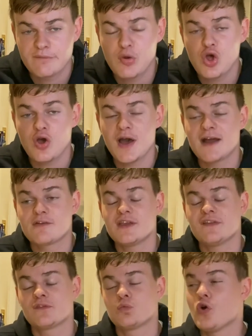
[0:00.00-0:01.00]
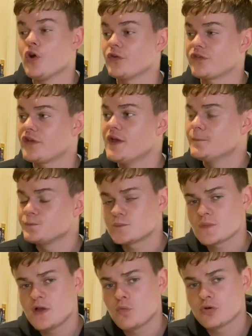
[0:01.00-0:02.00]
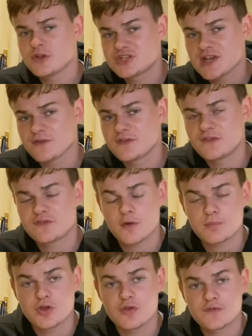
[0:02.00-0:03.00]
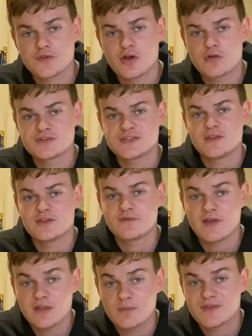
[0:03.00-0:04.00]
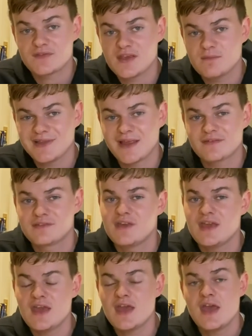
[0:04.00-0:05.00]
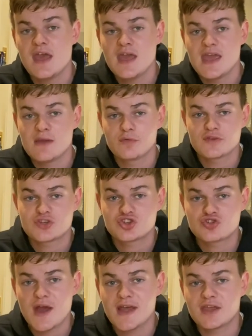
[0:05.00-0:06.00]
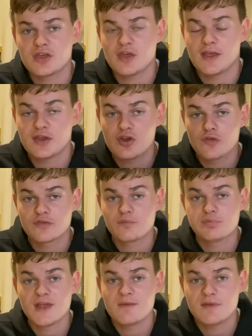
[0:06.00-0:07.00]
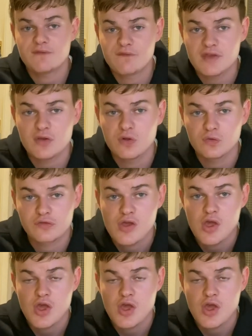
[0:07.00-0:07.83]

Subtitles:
Peart-Harris was one of Chelsea's top goal scorers in the development team last year. He was a striker. He can also play midfield.